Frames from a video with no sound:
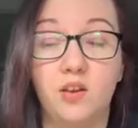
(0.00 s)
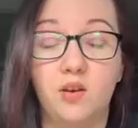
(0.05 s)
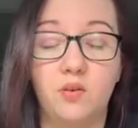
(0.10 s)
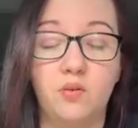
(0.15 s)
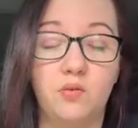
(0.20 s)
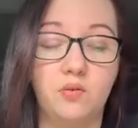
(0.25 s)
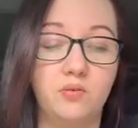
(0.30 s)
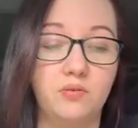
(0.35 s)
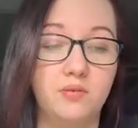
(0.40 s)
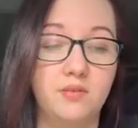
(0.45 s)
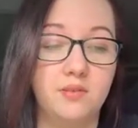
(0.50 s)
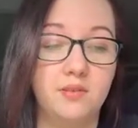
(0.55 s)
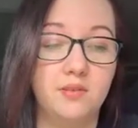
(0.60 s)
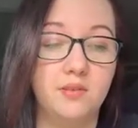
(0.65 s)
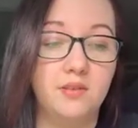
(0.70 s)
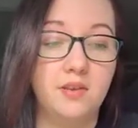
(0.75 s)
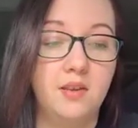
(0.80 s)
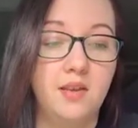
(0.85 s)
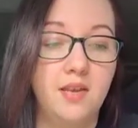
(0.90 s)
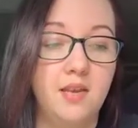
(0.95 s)

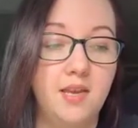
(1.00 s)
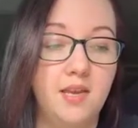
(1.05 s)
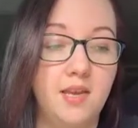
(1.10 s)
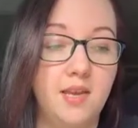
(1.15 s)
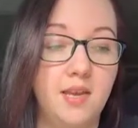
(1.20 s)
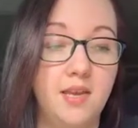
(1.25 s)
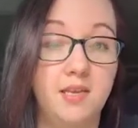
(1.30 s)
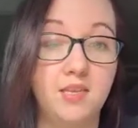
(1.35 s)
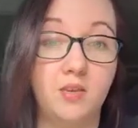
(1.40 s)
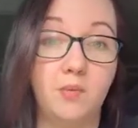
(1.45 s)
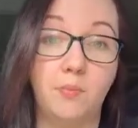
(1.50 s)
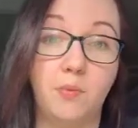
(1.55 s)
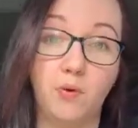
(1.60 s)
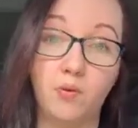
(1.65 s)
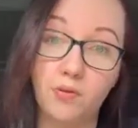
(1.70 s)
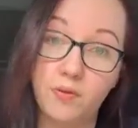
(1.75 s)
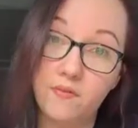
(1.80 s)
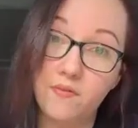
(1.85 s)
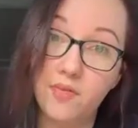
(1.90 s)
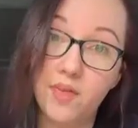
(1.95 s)
goes into
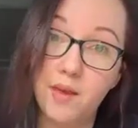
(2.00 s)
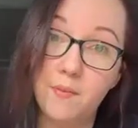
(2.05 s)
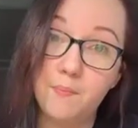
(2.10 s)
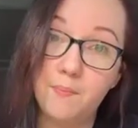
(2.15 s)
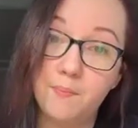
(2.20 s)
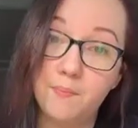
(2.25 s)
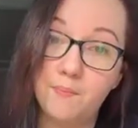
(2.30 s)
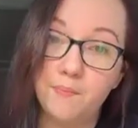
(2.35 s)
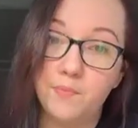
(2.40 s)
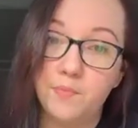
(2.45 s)
both of them.